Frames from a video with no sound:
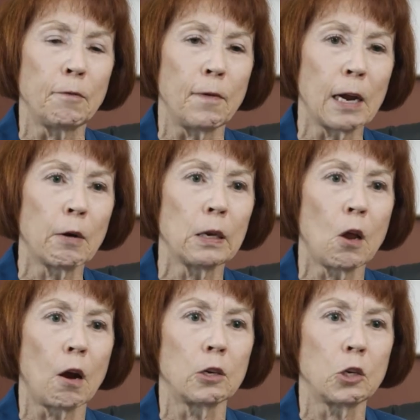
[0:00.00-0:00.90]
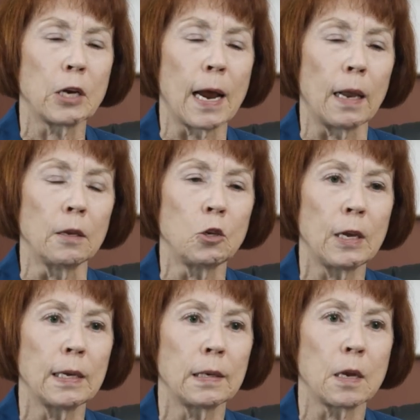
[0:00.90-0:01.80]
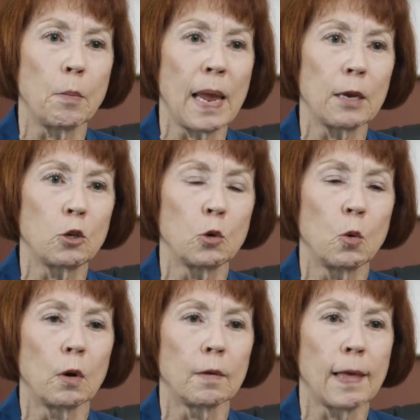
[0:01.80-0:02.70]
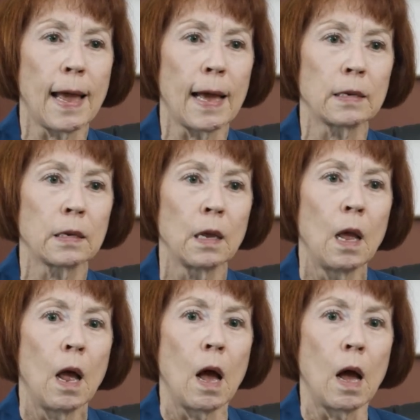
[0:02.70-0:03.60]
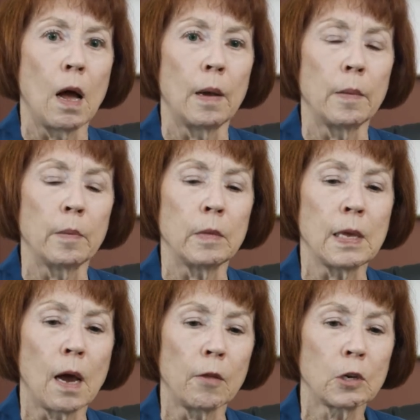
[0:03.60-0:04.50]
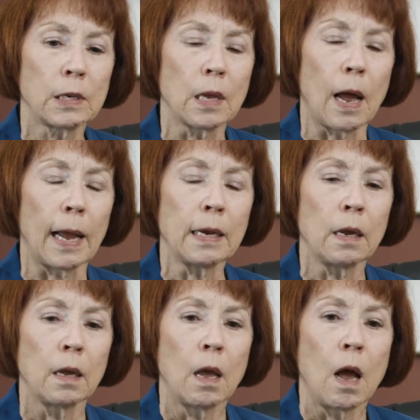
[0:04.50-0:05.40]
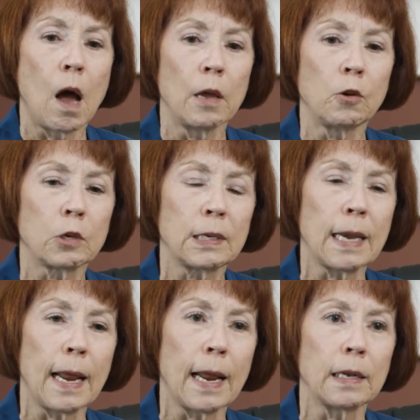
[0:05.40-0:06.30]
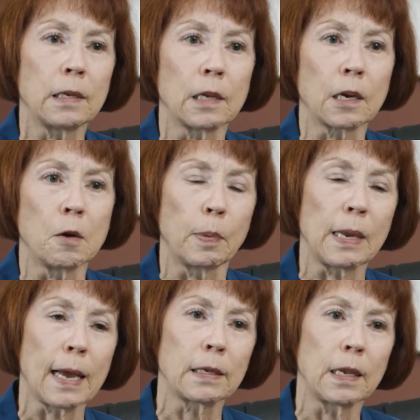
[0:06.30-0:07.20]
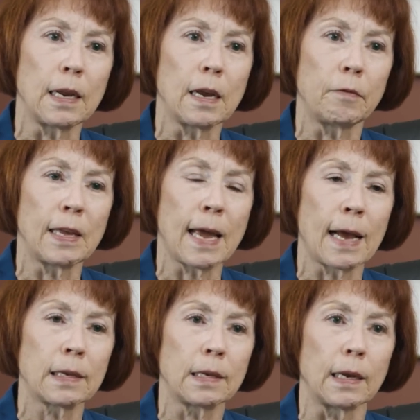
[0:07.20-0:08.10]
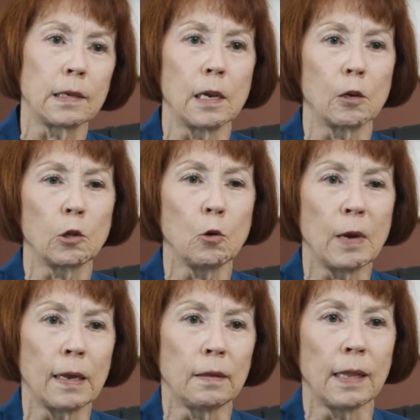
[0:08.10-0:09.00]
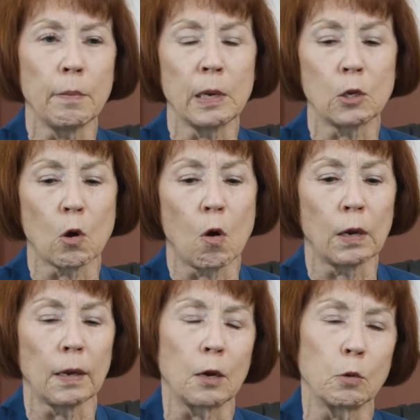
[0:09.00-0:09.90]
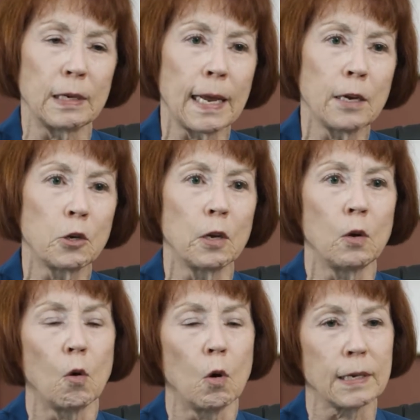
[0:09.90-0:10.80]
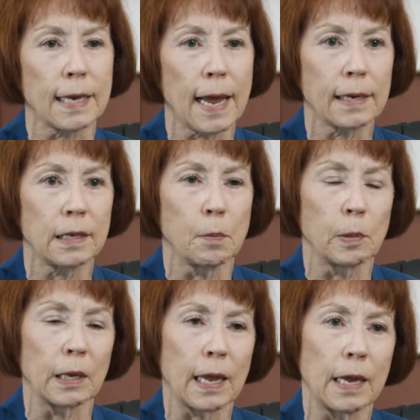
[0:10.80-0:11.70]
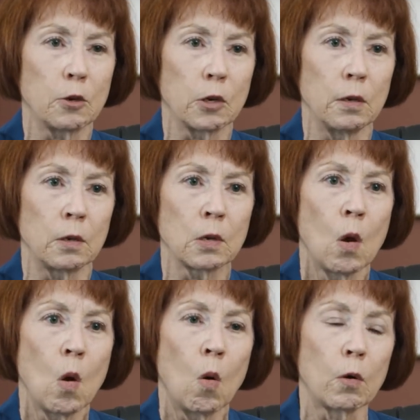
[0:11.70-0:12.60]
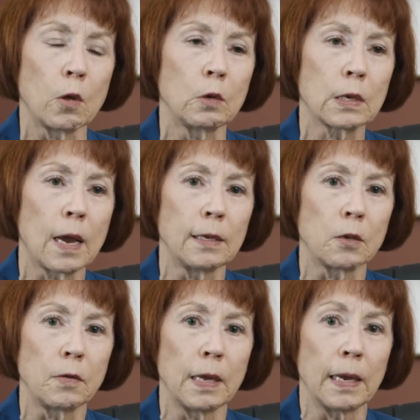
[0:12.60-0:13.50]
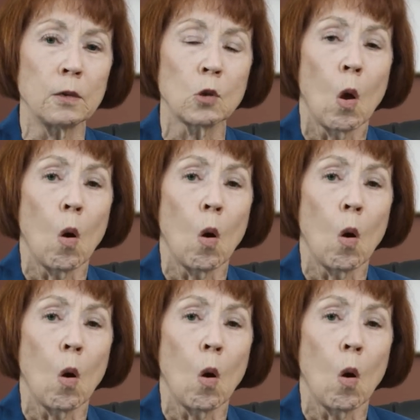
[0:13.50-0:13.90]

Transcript: a very large challenge is to make sure that the other side understands the complexity of the assets, including limits on liquidation or tax implications or those kinds of things.